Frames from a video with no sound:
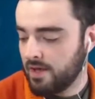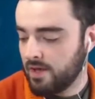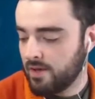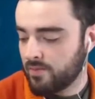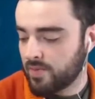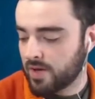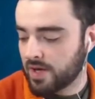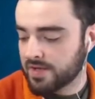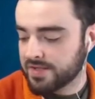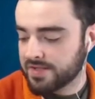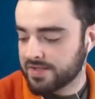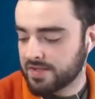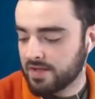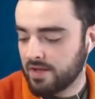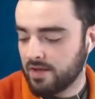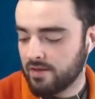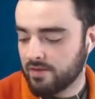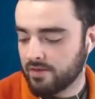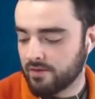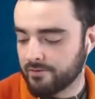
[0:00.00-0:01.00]
plus
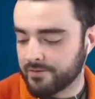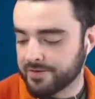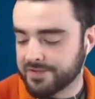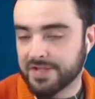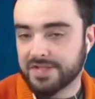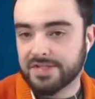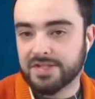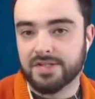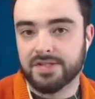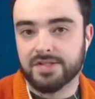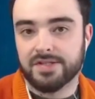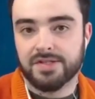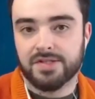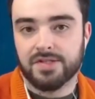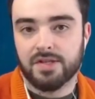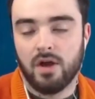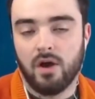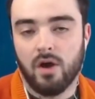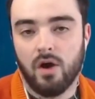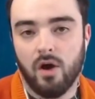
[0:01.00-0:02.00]
the
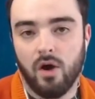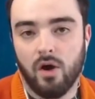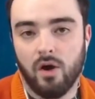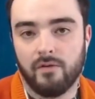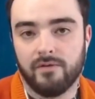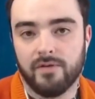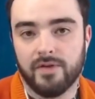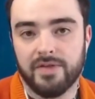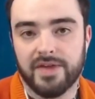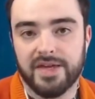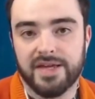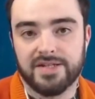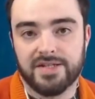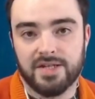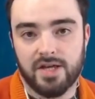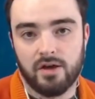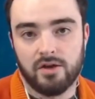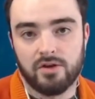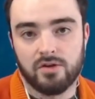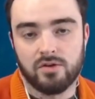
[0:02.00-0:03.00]
resistance of the
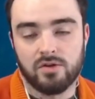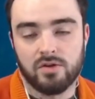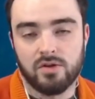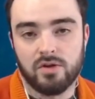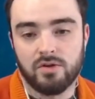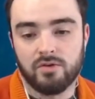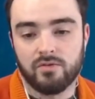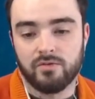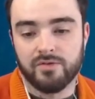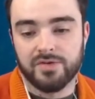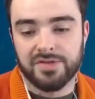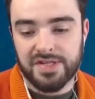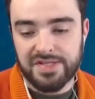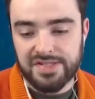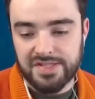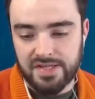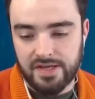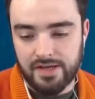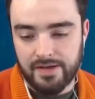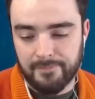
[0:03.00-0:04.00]
internal
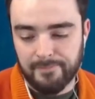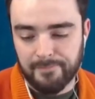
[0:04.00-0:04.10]
resistor.